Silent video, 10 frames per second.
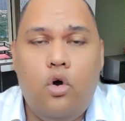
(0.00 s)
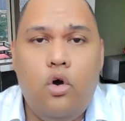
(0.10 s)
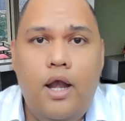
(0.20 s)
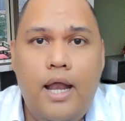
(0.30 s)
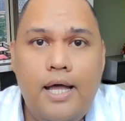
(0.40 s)

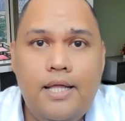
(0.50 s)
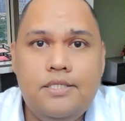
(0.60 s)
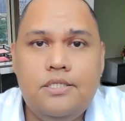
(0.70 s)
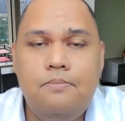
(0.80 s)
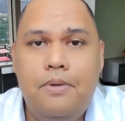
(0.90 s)
or
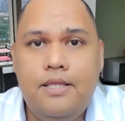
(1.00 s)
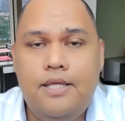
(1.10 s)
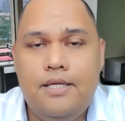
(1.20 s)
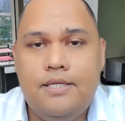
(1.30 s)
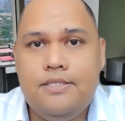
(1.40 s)
lands,
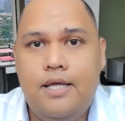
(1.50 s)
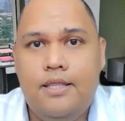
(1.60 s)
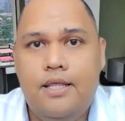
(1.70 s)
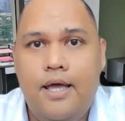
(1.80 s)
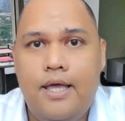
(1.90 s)
buildings,
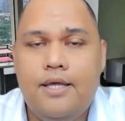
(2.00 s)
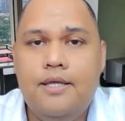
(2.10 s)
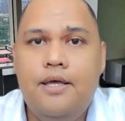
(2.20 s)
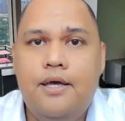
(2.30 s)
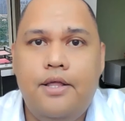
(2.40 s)
and the
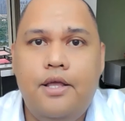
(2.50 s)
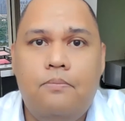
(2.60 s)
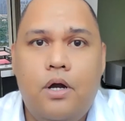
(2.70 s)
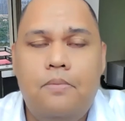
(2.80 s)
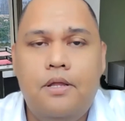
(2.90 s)
like, real
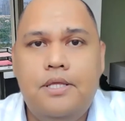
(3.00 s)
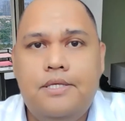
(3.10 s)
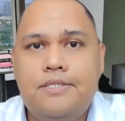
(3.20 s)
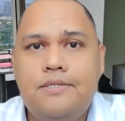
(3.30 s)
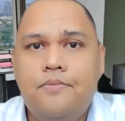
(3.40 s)

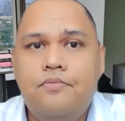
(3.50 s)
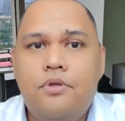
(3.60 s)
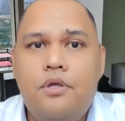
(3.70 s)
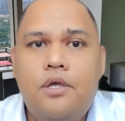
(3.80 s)
properties.